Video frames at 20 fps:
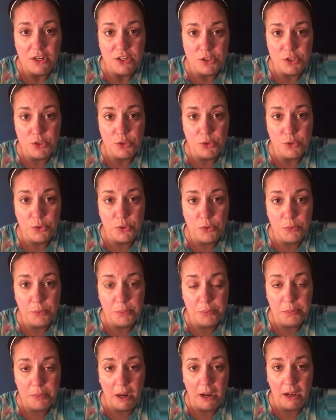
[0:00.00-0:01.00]

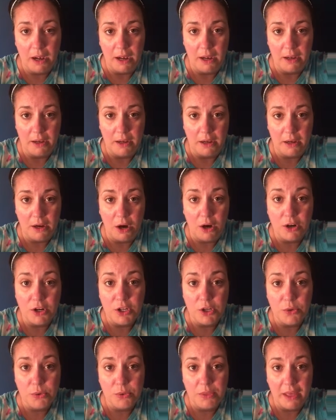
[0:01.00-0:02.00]
to
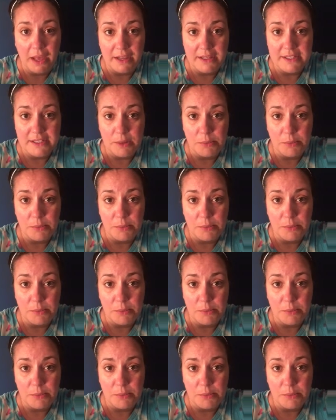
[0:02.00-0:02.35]
argue that